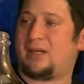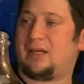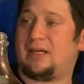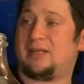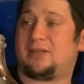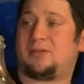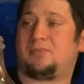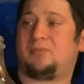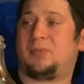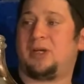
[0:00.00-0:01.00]
is
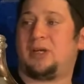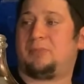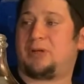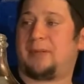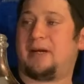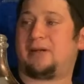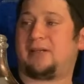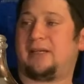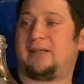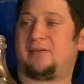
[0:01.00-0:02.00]

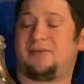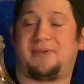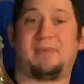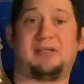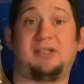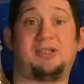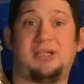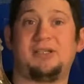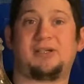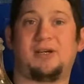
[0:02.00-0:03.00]
primarily fermented
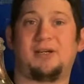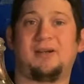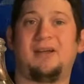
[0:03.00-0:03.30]
cheese curd.